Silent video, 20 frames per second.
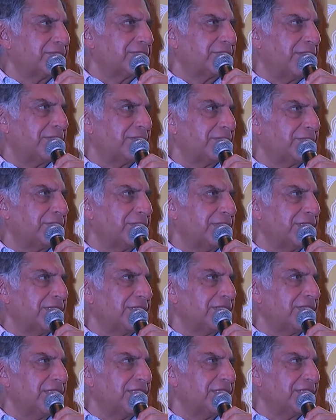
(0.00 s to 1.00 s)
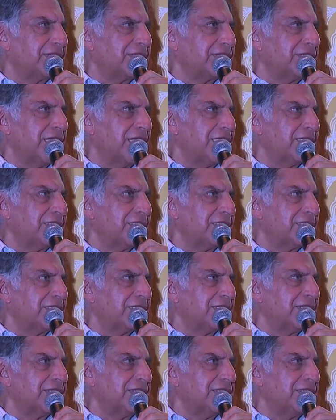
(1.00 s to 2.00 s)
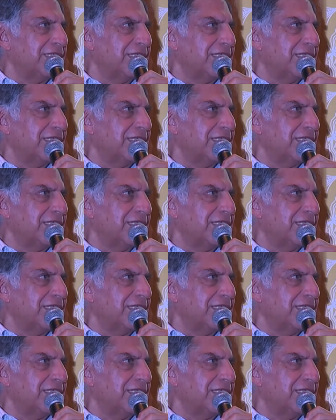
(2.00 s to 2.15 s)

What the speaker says: Probably the greatest challenge that